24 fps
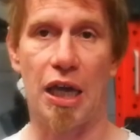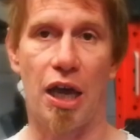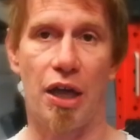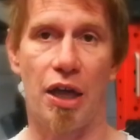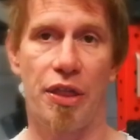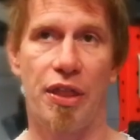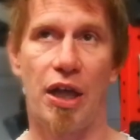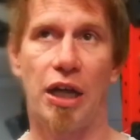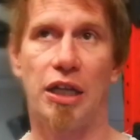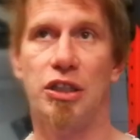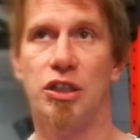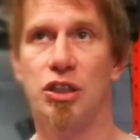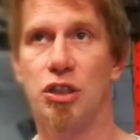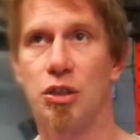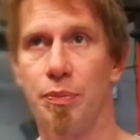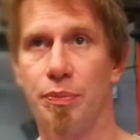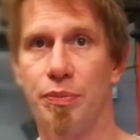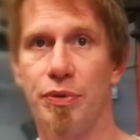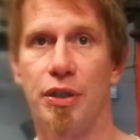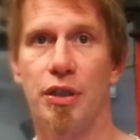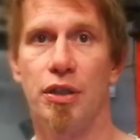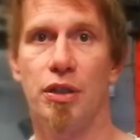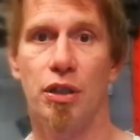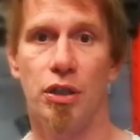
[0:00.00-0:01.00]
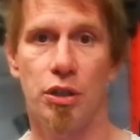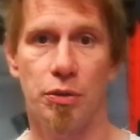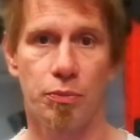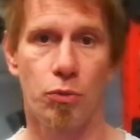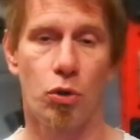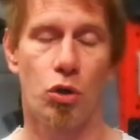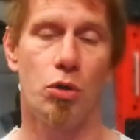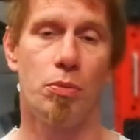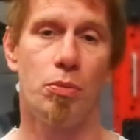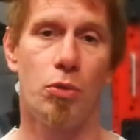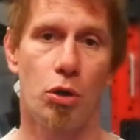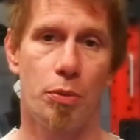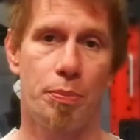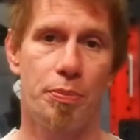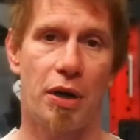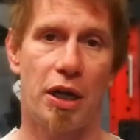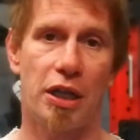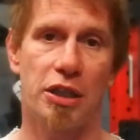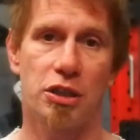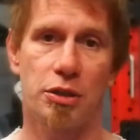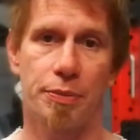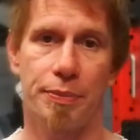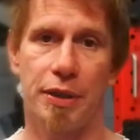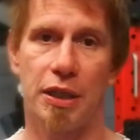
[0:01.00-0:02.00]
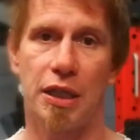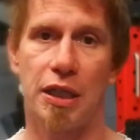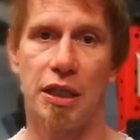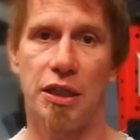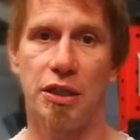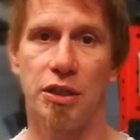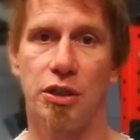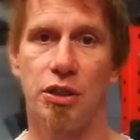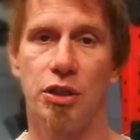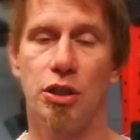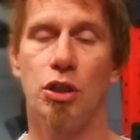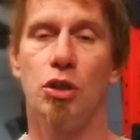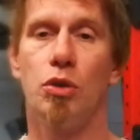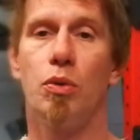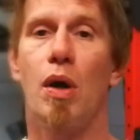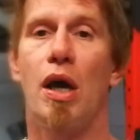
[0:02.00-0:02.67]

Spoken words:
and that's something that more and more brands are beginning to do,